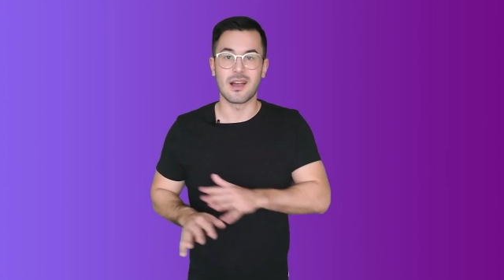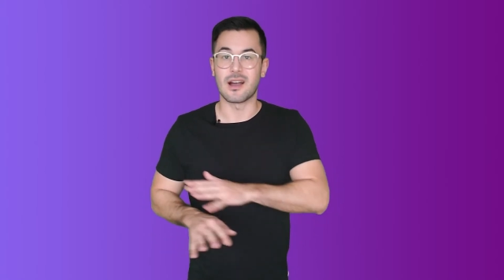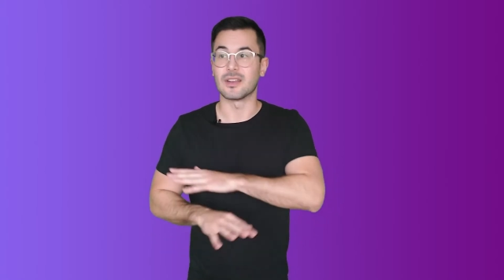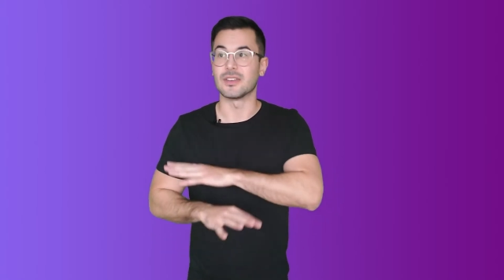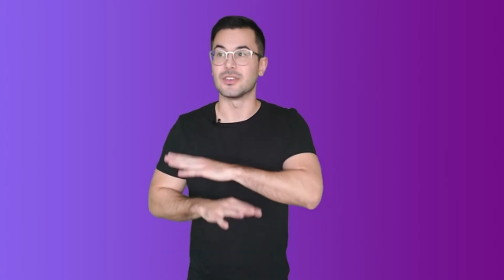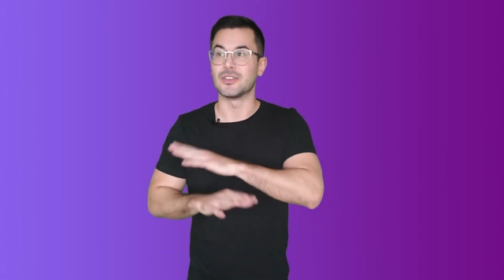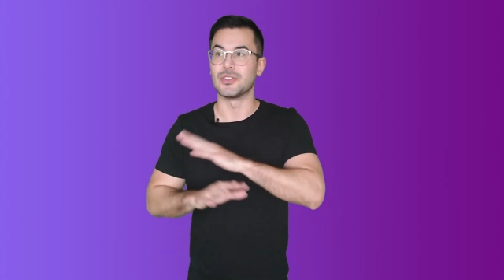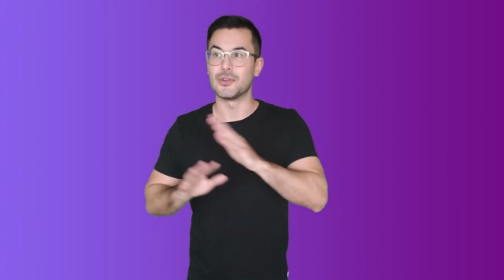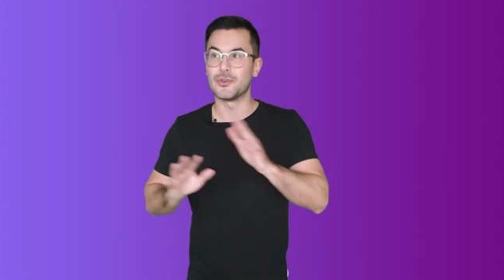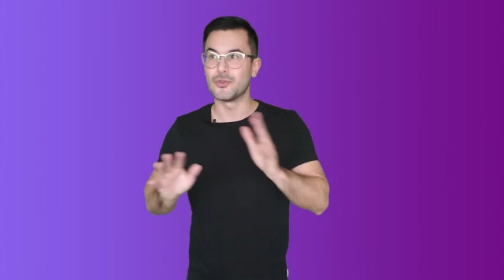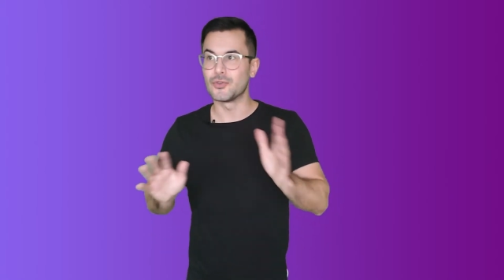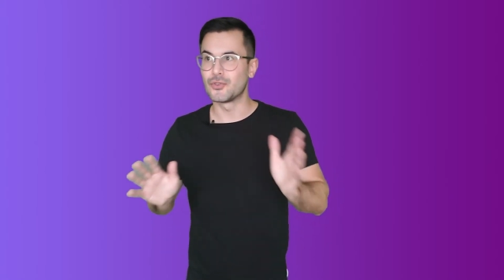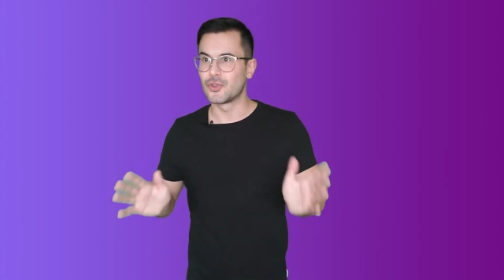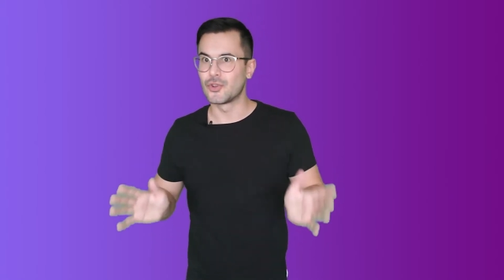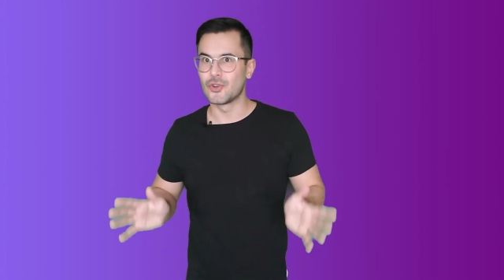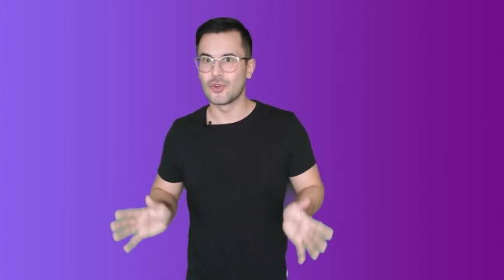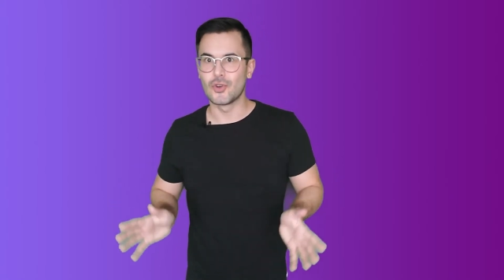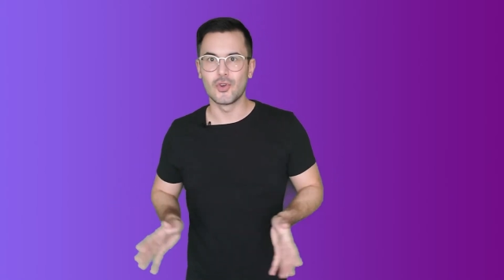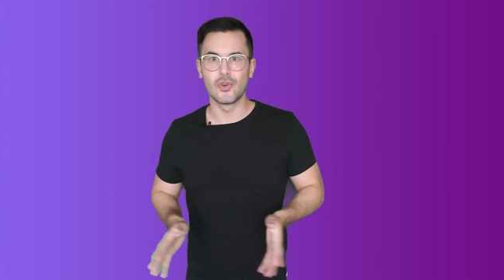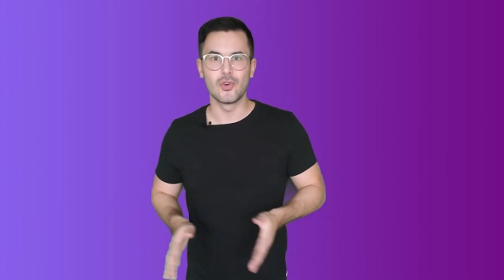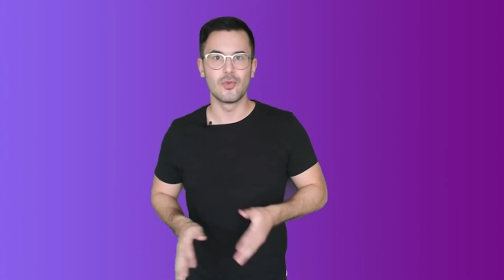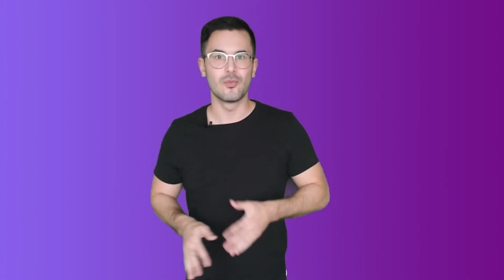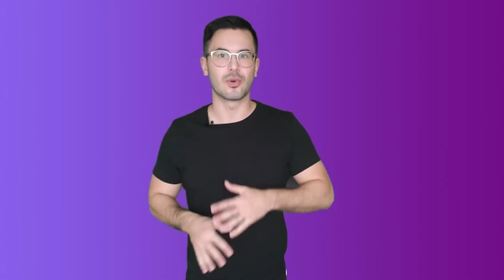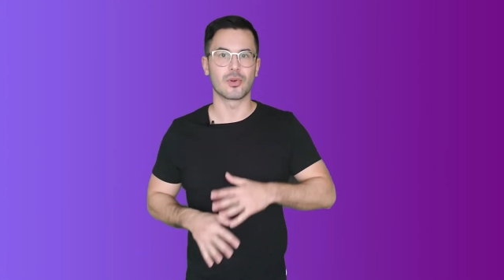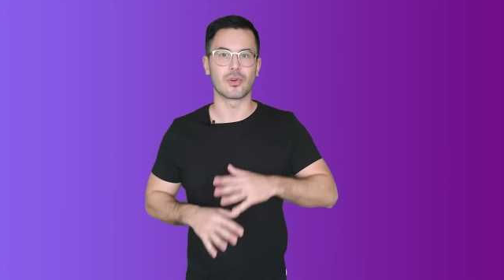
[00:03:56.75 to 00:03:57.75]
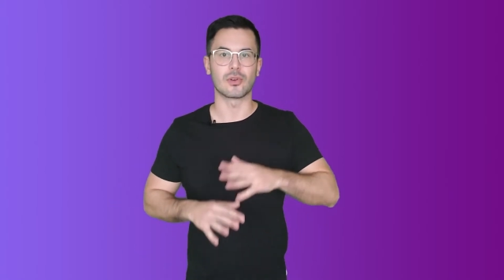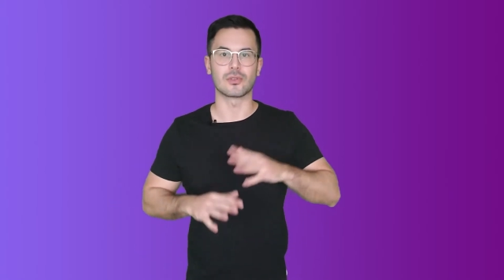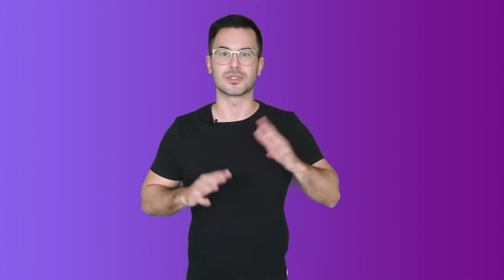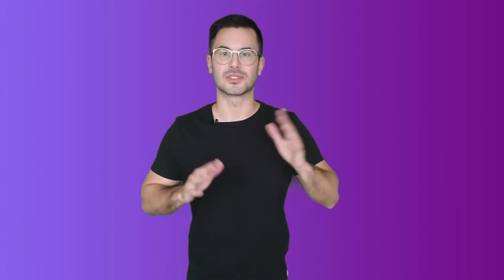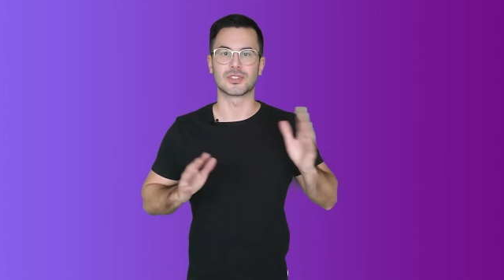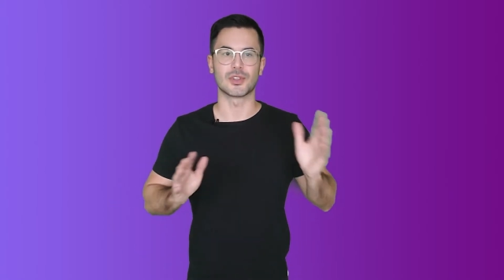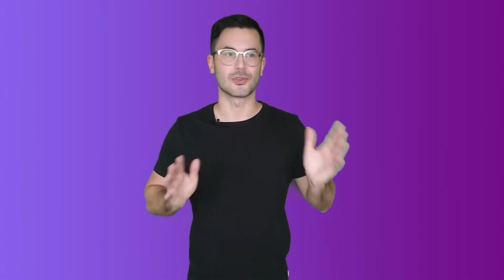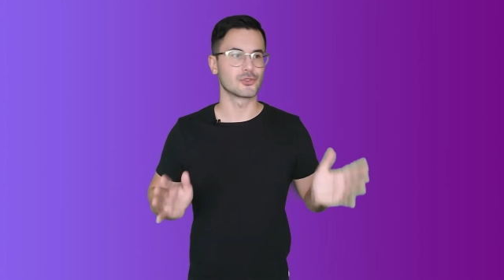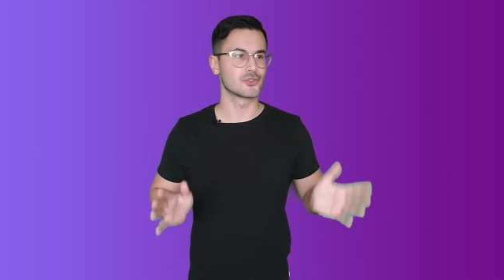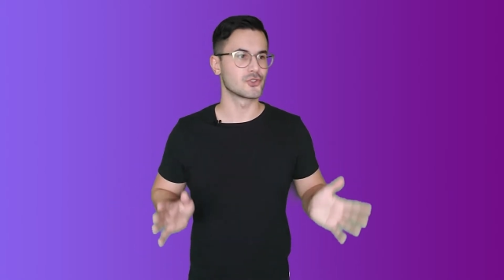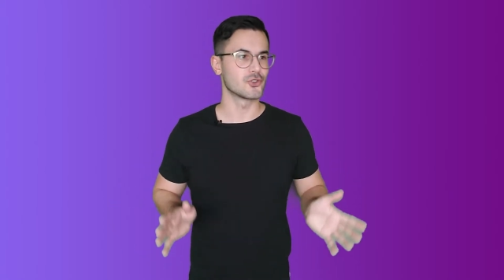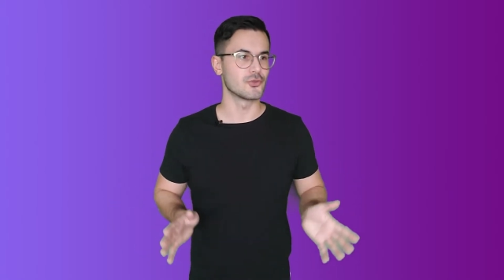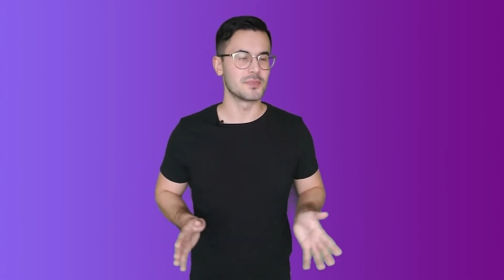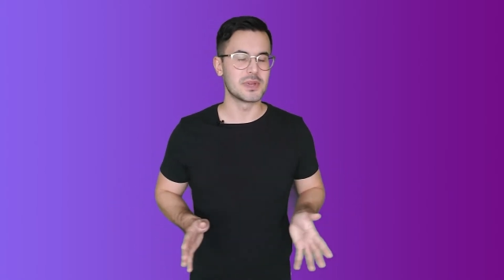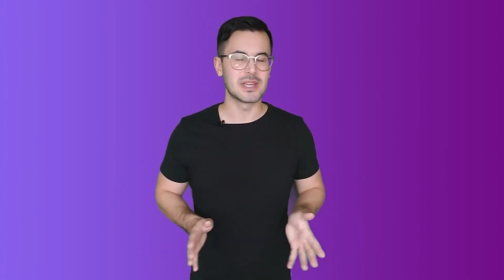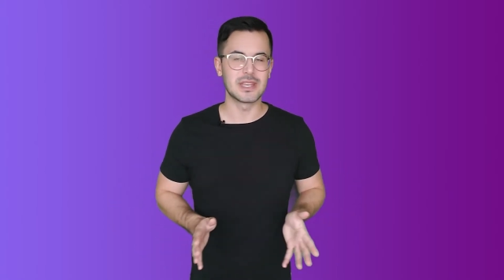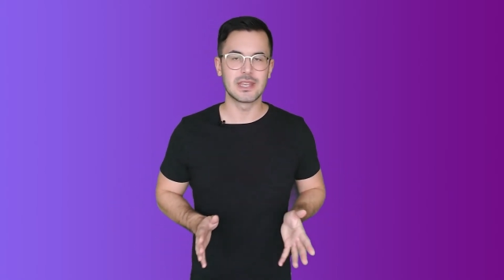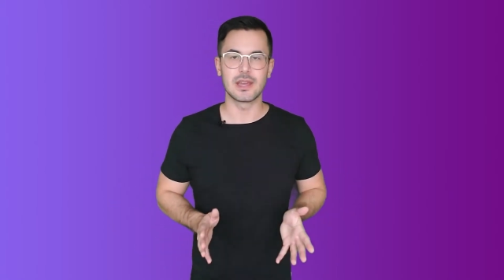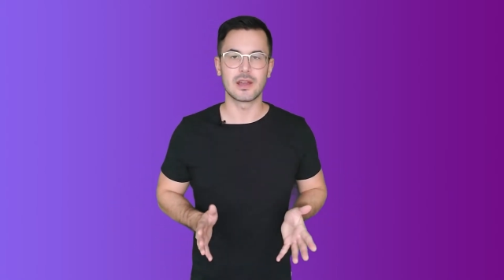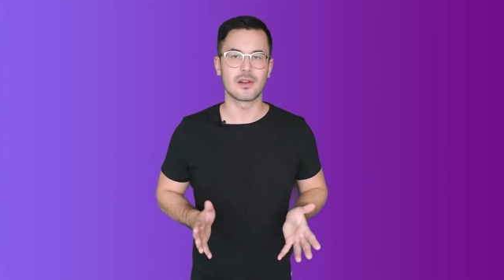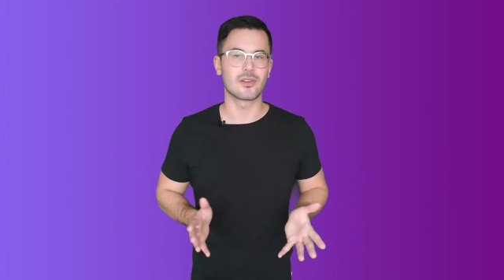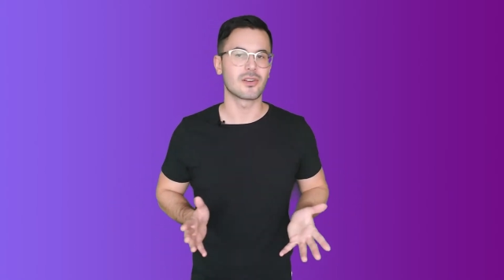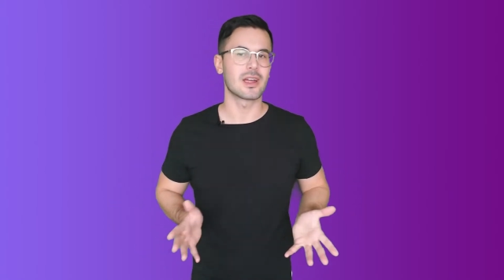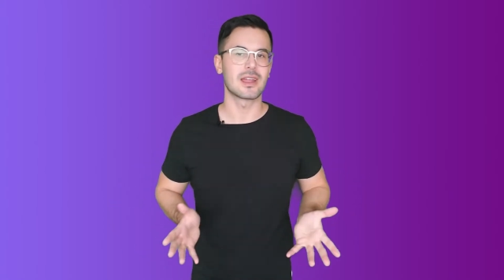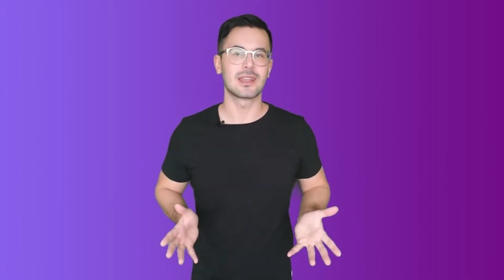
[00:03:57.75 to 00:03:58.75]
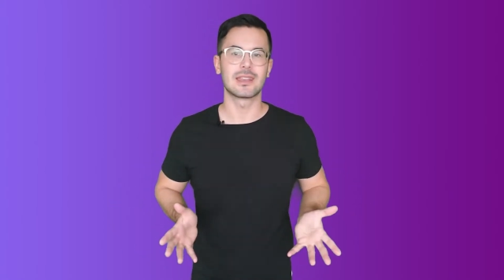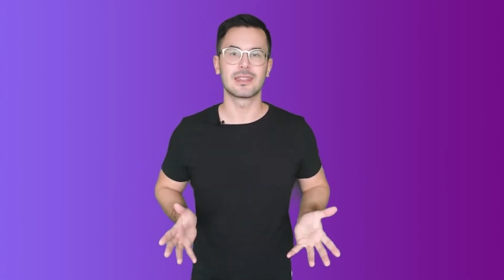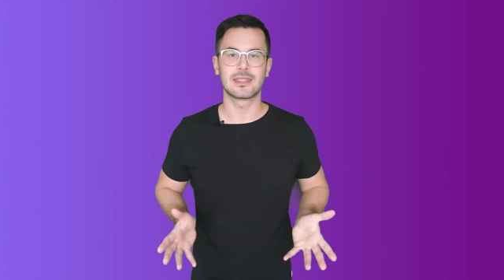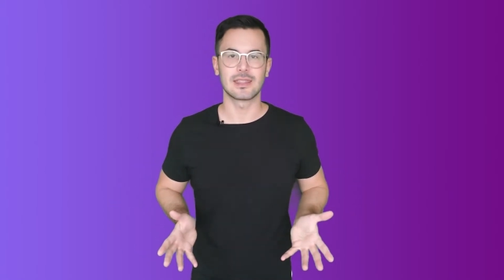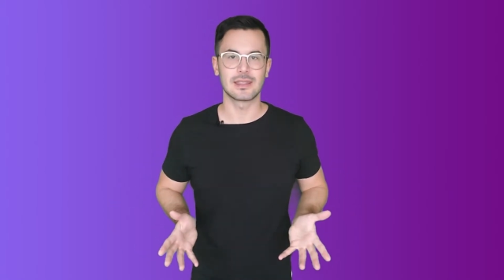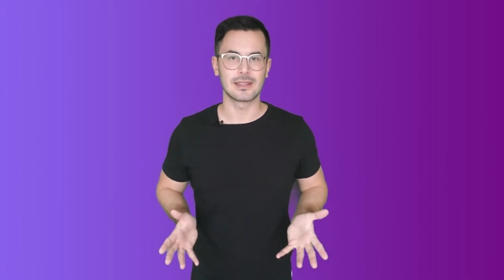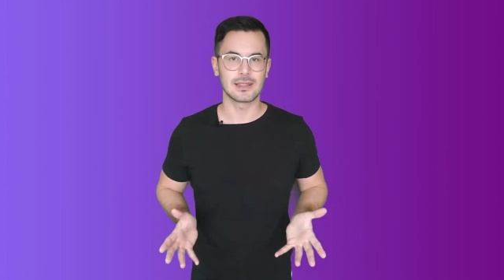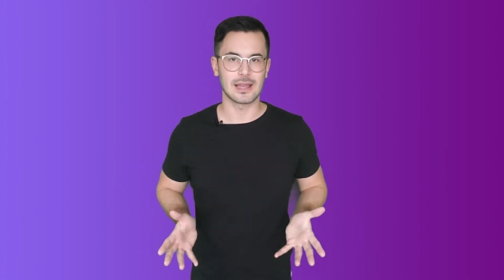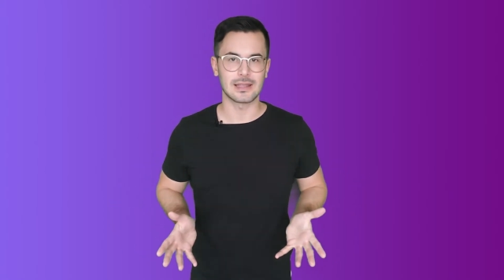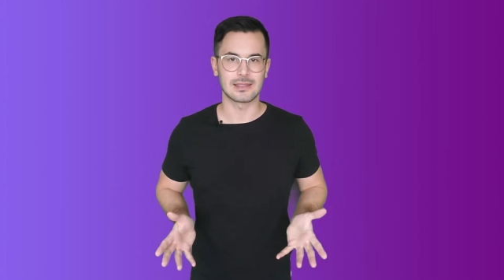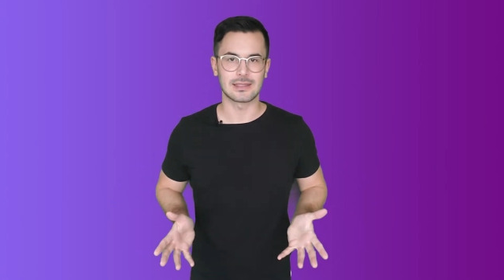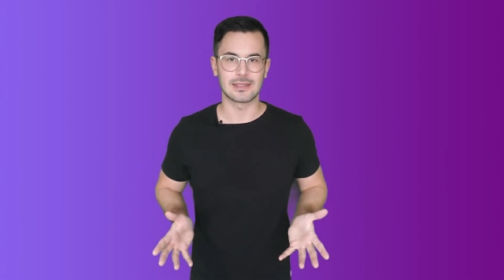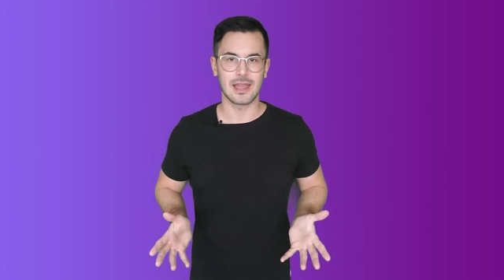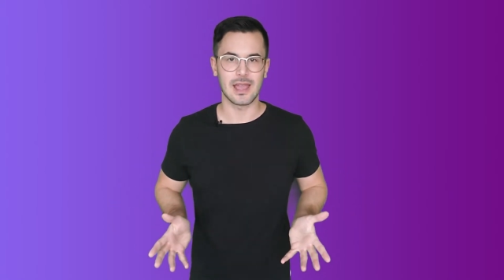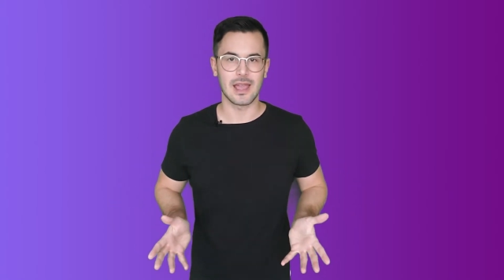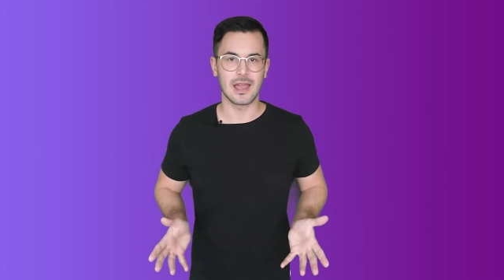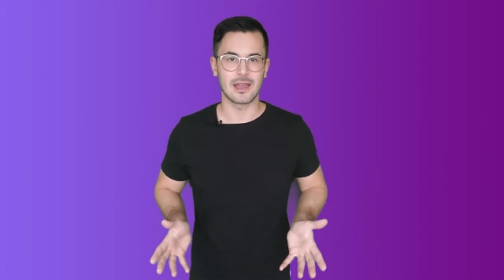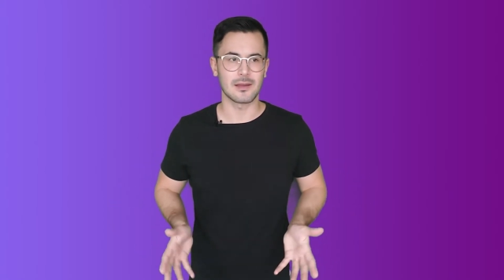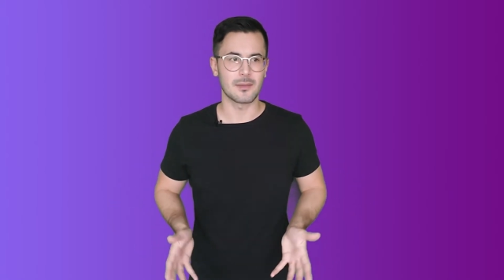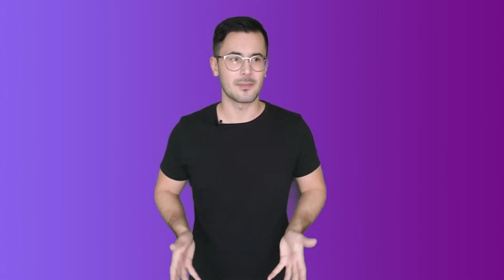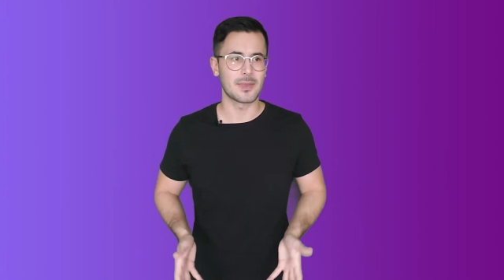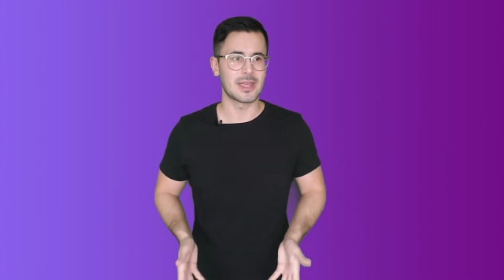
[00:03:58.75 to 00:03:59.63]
on YouTube or social media or anything like that.